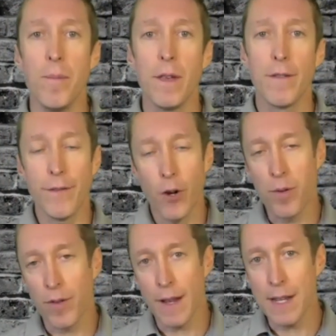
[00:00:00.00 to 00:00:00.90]
for
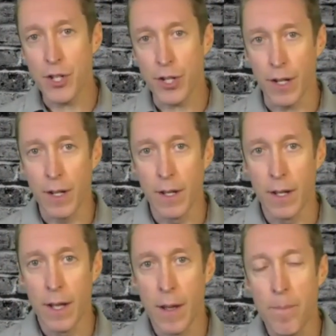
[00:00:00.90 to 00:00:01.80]
prevention
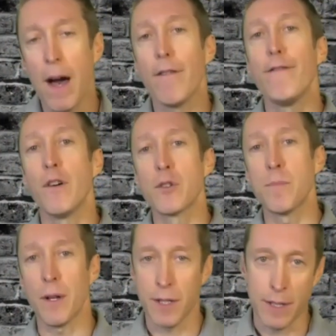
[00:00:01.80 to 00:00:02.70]
are false
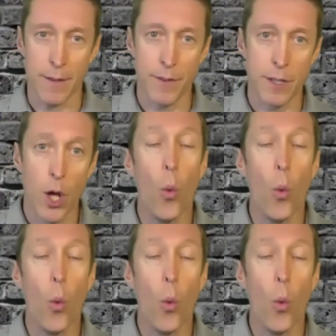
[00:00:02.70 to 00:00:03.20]
positives.